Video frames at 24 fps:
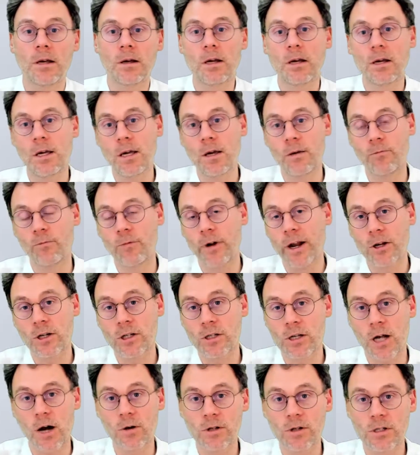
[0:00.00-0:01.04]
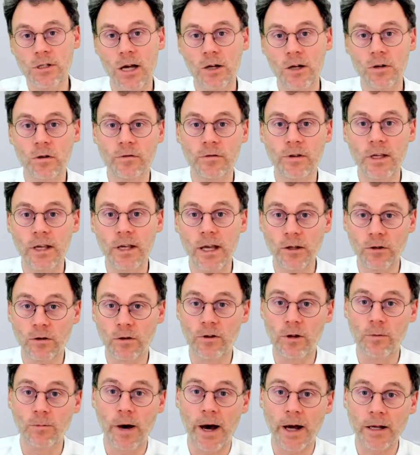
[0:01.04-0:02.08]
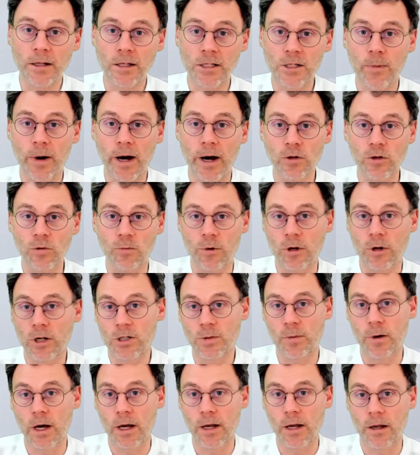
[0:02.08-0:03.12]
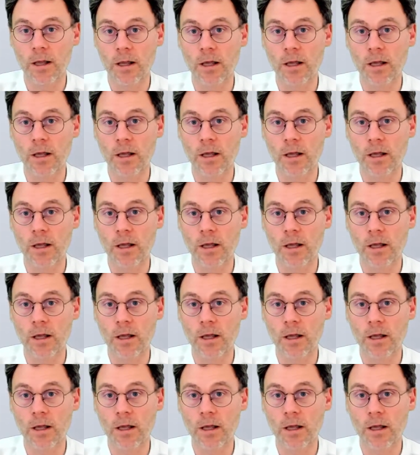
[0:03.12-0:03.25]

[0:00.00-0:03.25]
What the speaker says: keep bring us outside of the interval minus pi to plus pi.